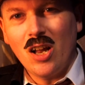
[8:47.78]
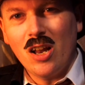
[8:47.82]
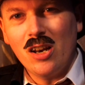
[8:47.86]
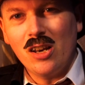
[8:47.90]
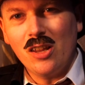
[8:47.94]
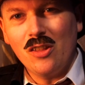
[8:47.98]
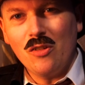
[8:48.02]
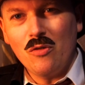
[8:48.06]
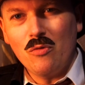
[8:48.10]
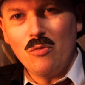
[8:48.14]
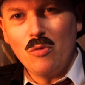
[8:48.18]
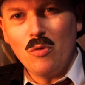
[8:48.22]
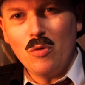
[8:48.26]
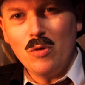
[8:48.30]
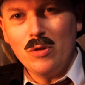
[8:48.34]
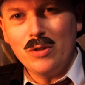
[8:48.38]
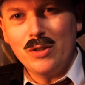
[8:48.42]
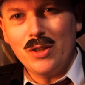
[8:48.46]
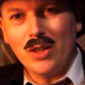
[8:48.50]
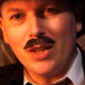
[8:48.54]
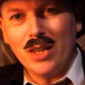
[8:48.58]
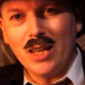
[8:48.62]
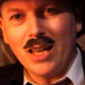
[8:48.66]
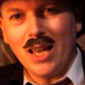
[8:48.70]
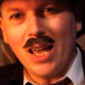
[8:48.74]
Not in the rules
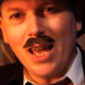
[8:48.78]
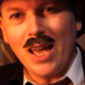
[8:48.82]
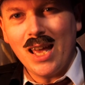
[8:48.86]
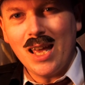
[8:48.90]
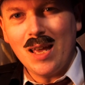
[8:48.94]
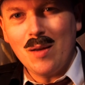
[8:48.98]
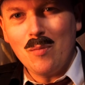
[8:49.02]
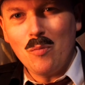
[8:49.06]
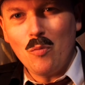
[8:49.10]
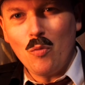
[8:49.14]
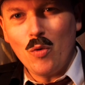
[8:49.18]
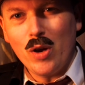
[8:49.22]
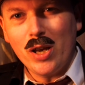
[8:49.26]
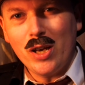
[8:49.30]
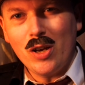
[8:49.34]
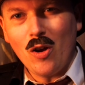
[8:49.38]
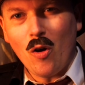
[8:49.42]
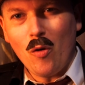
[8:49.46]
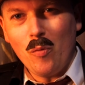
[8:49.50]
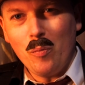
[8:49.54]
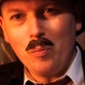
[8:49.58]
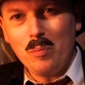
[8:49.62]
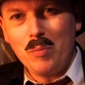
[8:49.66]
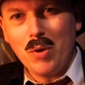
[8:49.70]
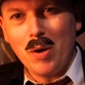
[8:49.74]
of the game, we
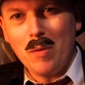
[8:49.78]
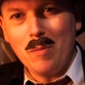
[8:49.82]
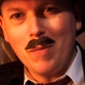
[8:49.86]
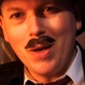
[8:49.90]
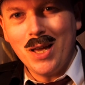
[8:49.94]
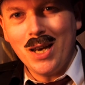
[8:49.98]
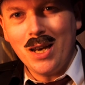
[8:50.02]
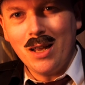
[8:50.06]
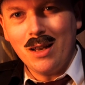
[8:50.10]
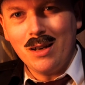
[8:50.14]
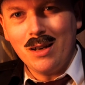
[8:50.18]
don't permit